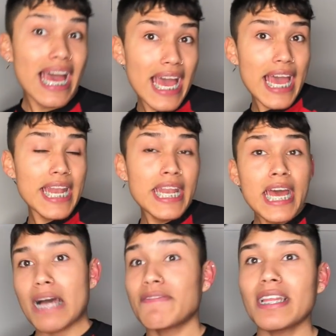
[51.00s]
and
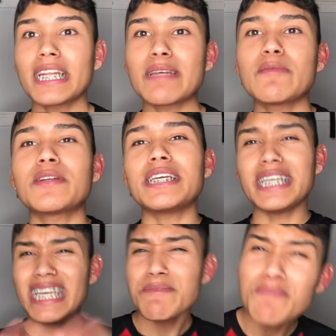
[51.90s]
I'm finally gonna be able to
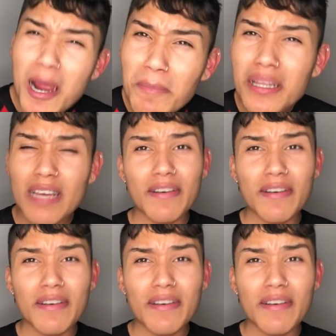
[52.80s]
eat properly.